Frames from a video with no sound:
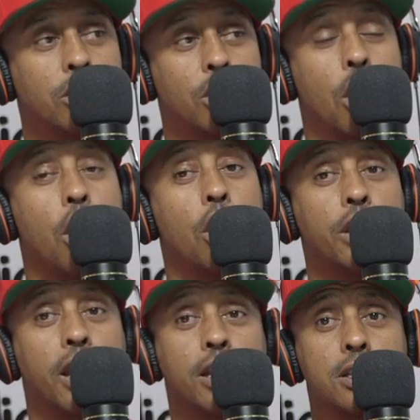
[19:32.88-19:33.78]
Y'all
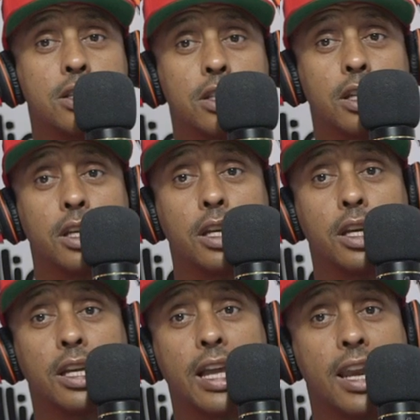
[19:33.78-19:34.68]
niggas
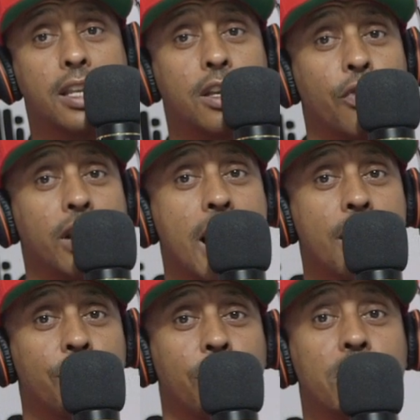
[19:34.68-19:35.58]
got a different
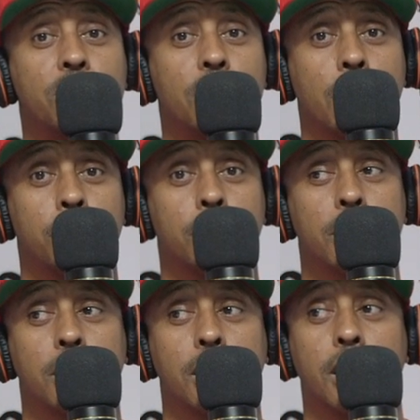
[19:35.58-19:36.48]
kind of friendship.
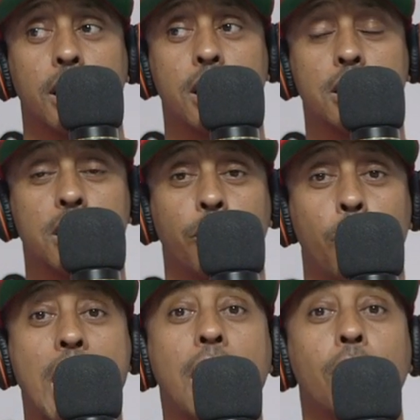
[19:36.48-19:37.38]
I can't believe it. Because if
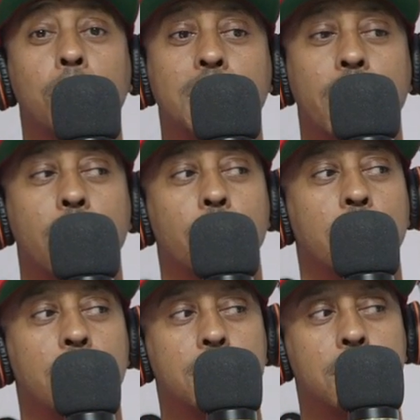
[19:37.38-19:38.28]
Wallo was like, yo,
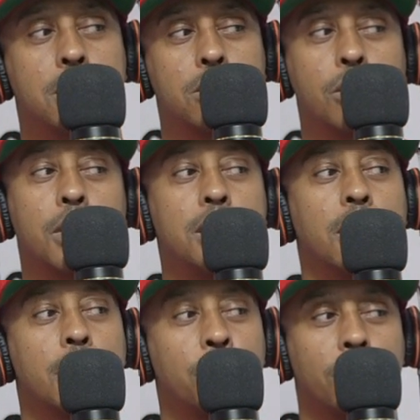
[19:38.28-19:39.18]
cuz, I just threw my
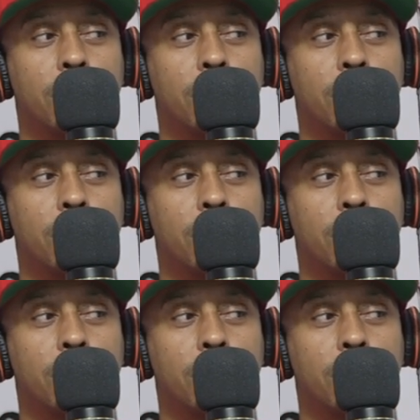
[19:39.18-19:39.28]
dick up